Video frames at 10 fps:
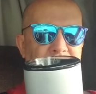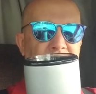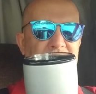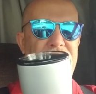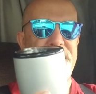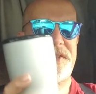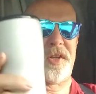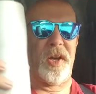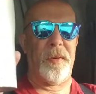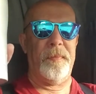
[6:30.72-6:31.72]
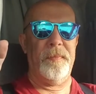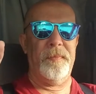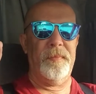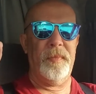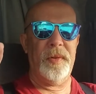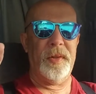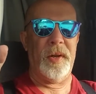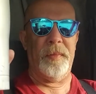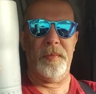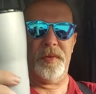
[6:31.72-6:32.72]
this cup that
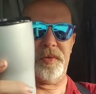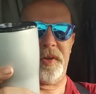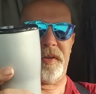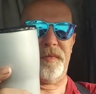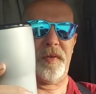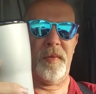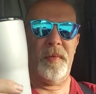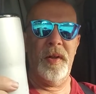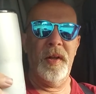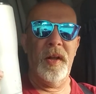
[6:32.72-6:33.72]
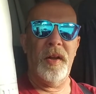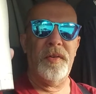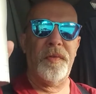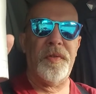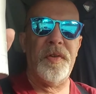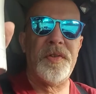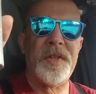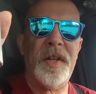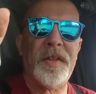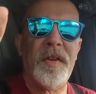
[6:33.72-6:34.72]
I'm drinking from, I don't know if you can
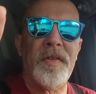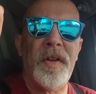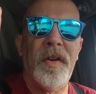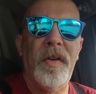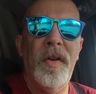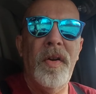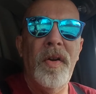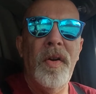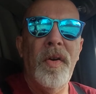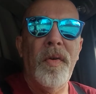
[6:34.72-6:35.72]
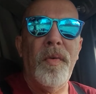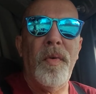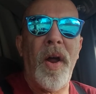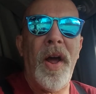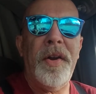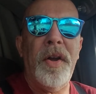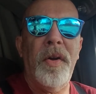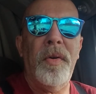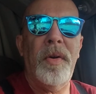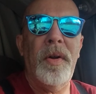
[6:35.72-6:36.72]
see it, there's a little
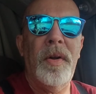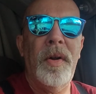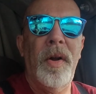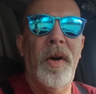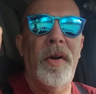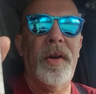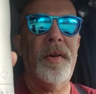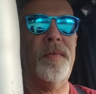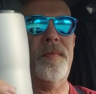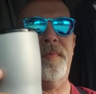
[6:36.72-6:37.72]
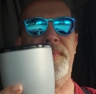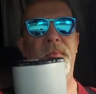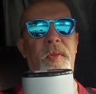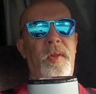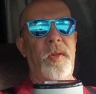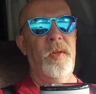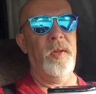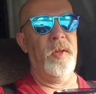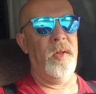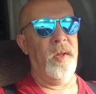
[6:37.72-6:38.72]
rhino on it.
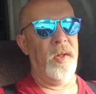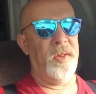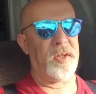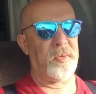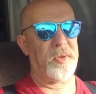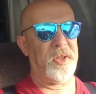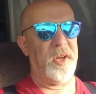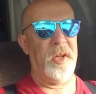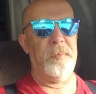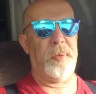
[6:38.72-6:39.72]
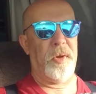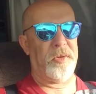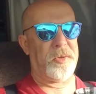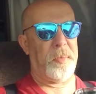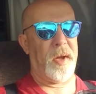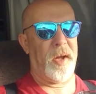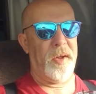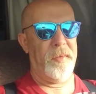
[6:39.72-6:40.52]
This was an impulse buy.